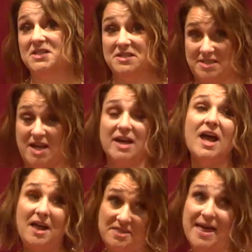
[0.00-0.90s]
Because, like,
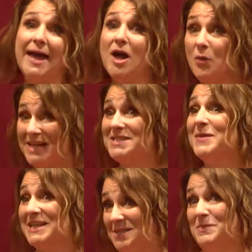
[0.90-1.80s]
that always
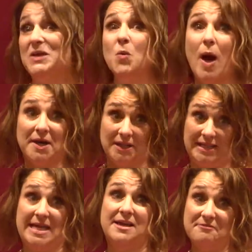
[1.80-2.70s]
makes me want to
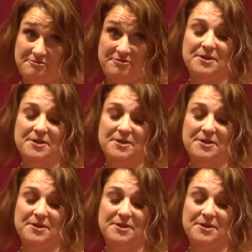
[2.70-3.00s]
leave.